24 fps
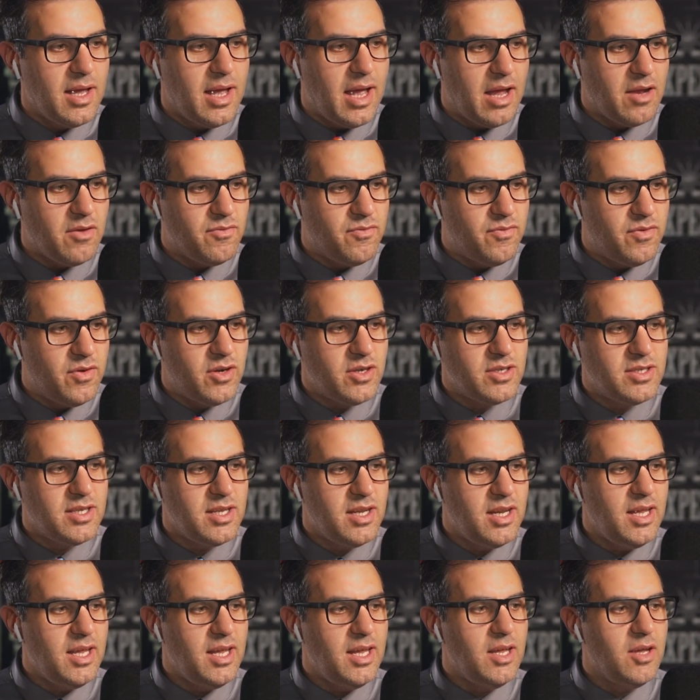
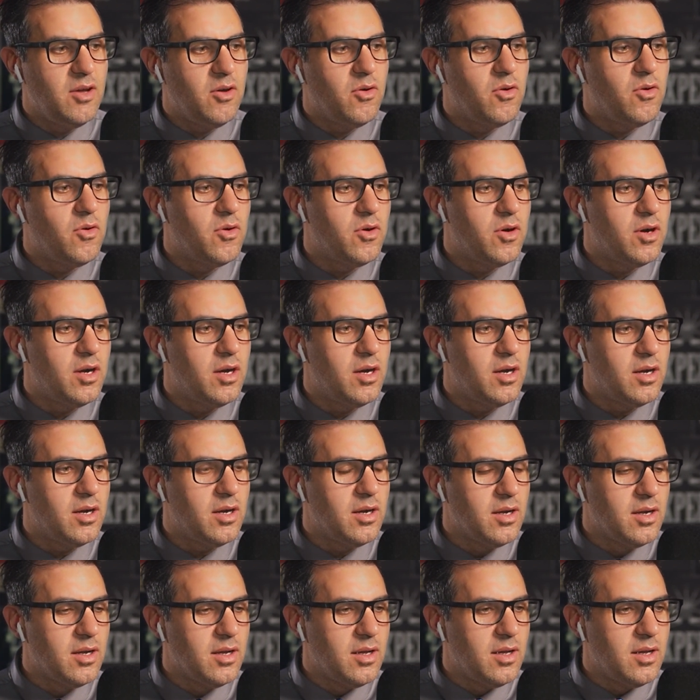adversity or
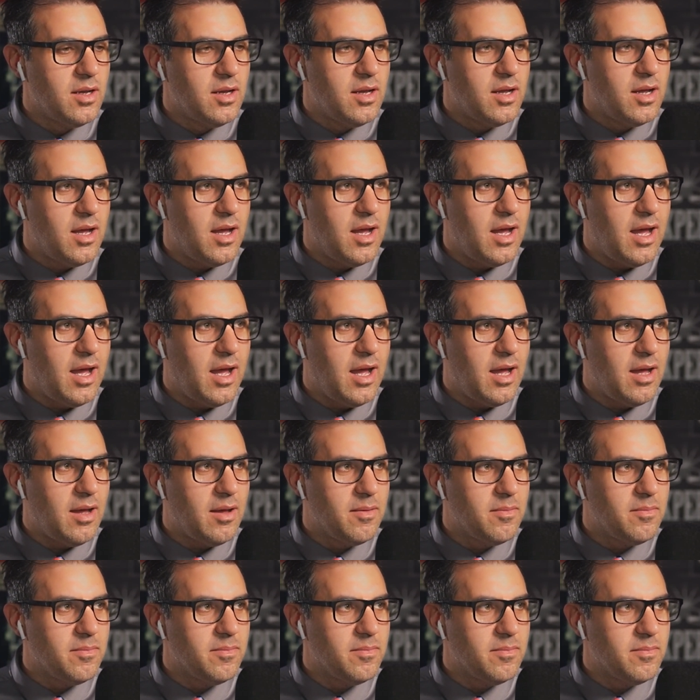
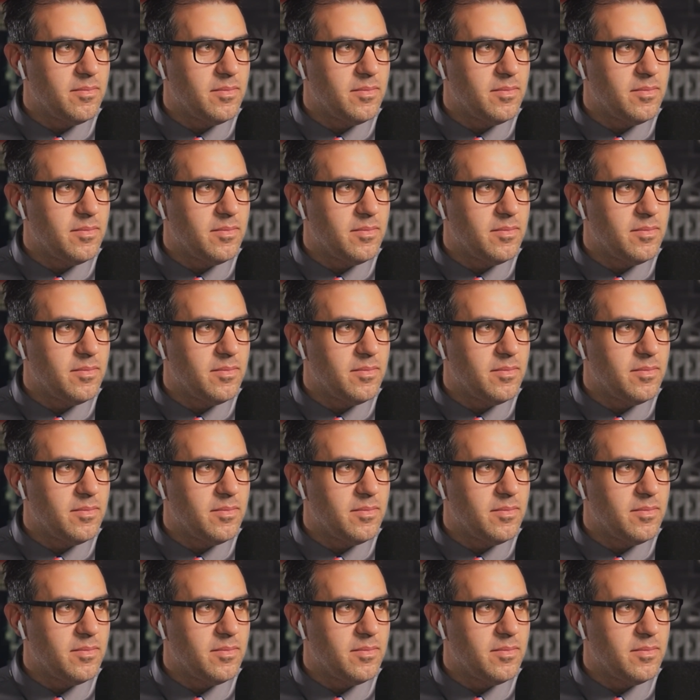um,